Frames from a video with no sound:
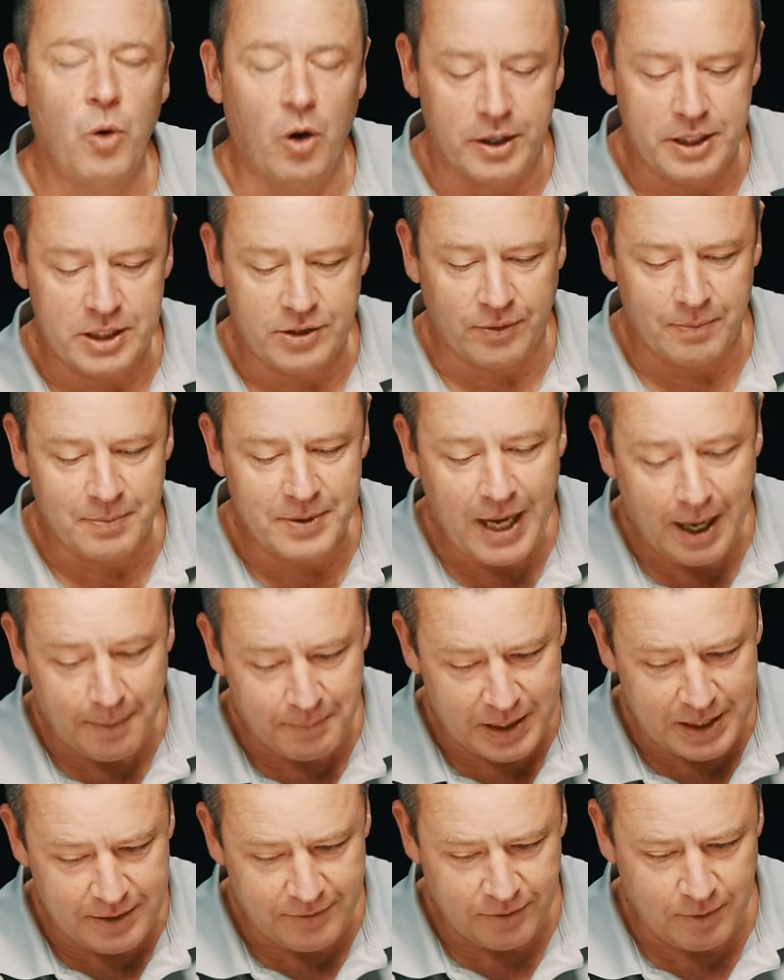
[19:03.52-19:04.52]
one is from
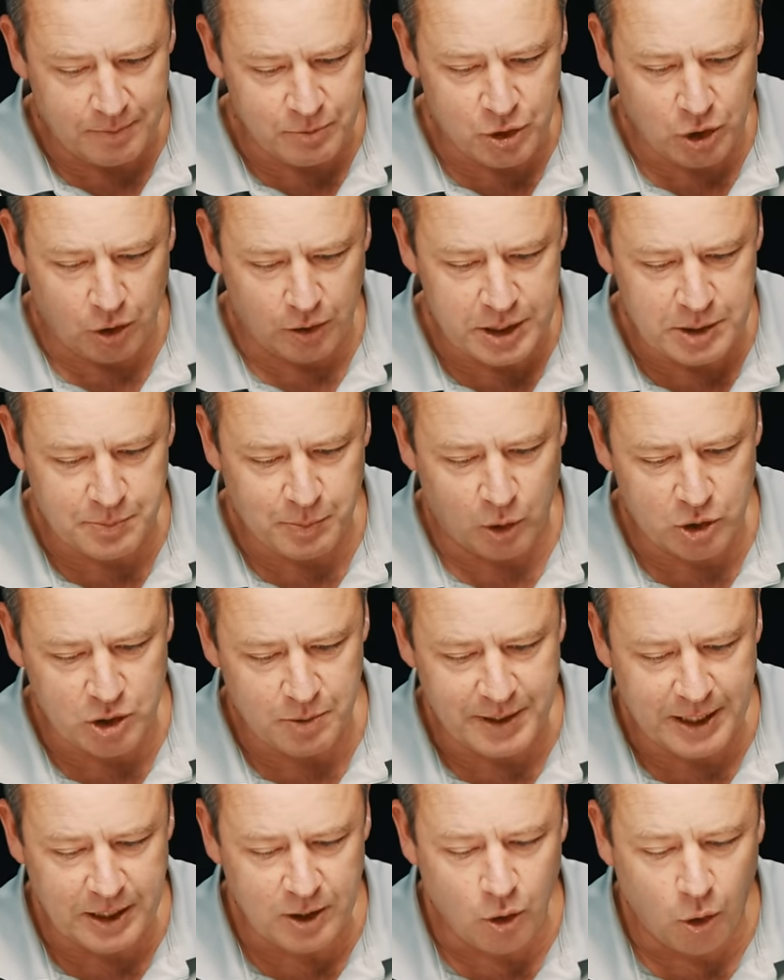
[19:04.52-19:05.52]
Gabby from Jolly's
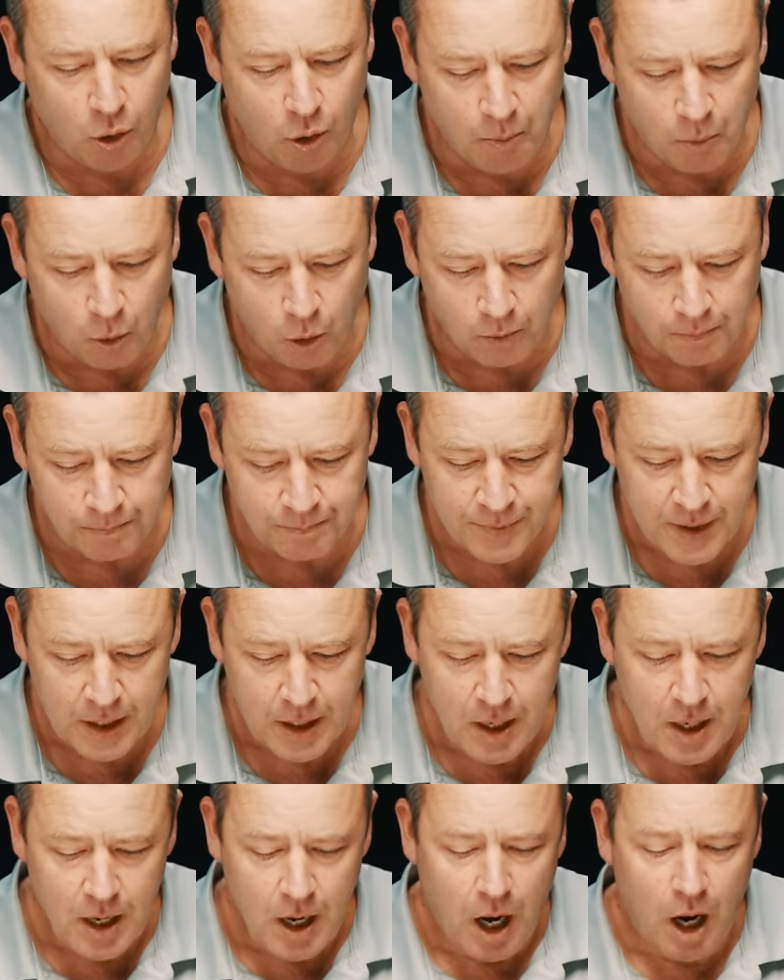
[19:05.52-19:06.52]
Bottom in Cornwall.
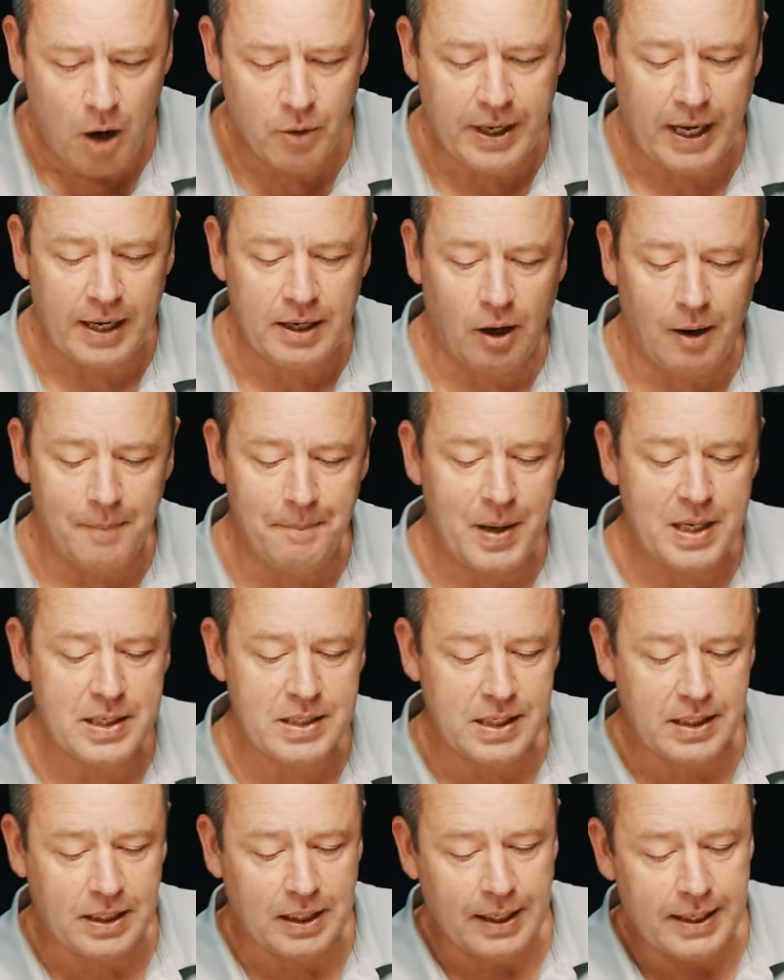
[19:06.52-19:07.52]
Okay, like
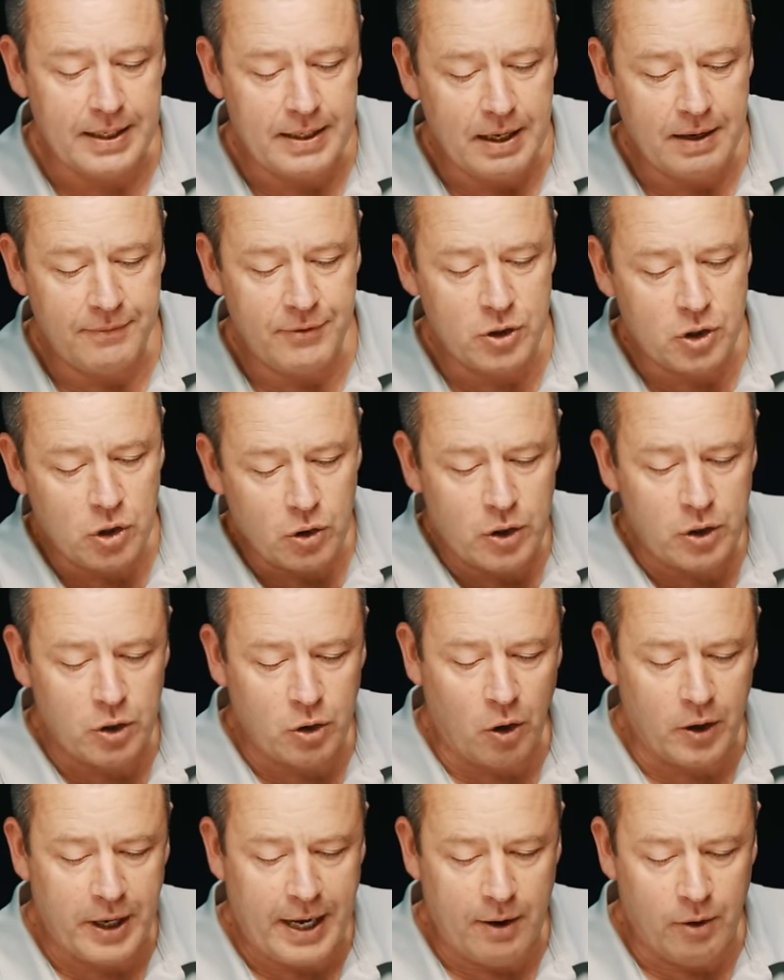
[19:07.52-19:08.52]
basically, if you took your
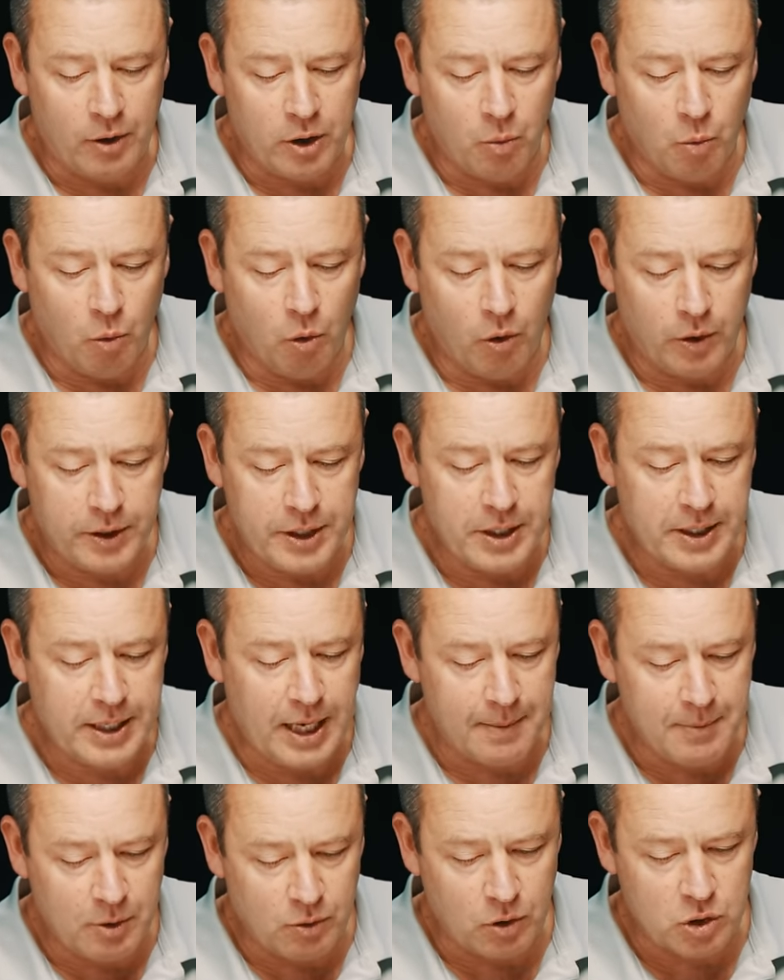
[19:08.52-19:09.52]
dog out on a walk and you
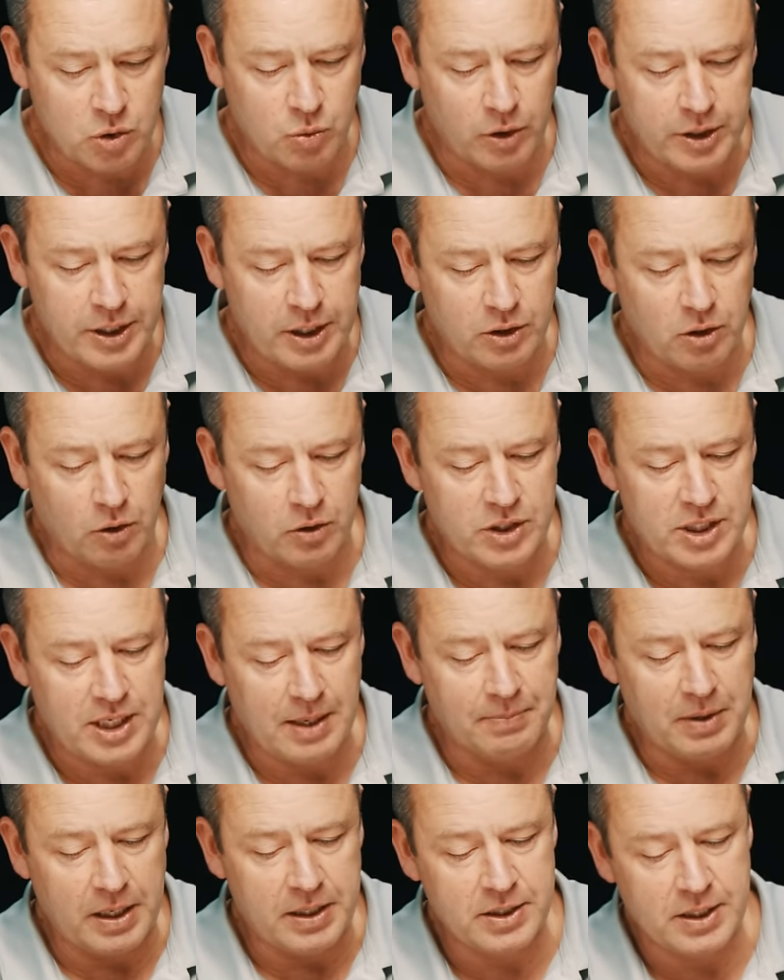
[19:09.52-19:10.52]
came across one of your dog's
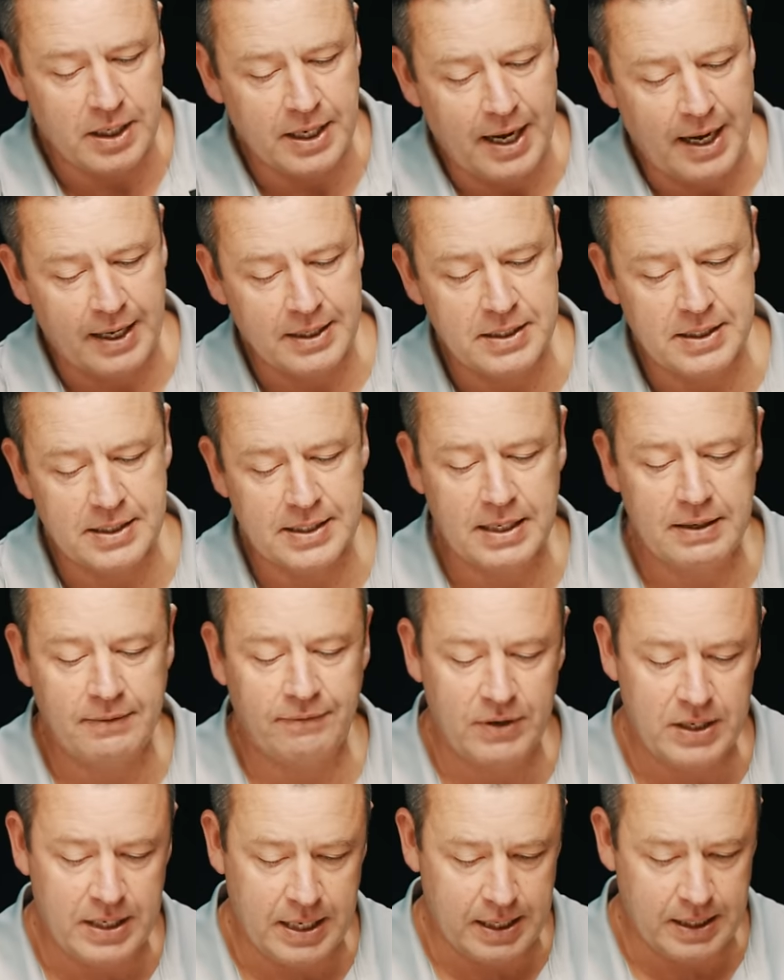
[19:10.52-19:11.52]
siblings that it hadn't seen
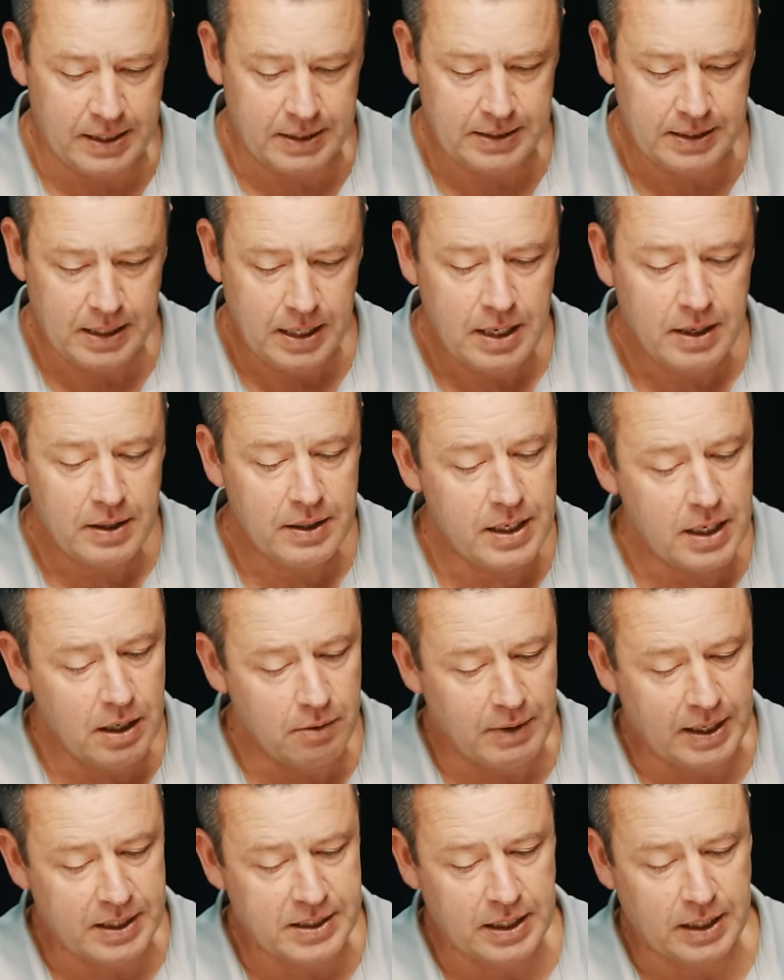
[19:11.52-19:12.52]
for years,
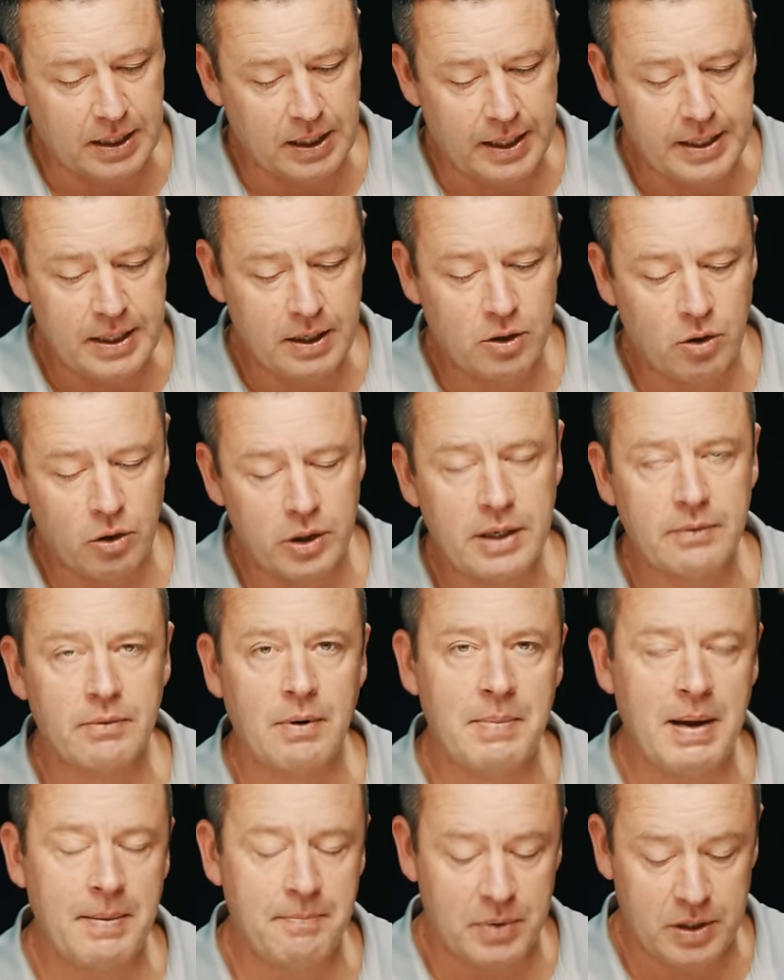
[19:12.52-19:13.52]
theoretically, could it
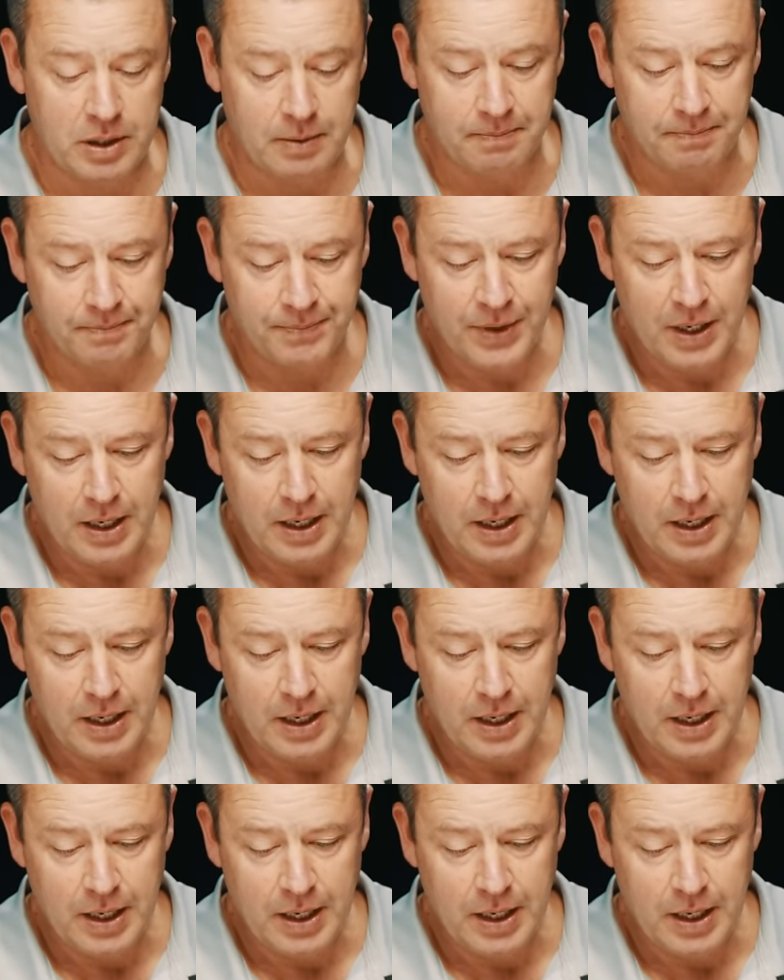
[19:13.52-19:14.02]
remember them?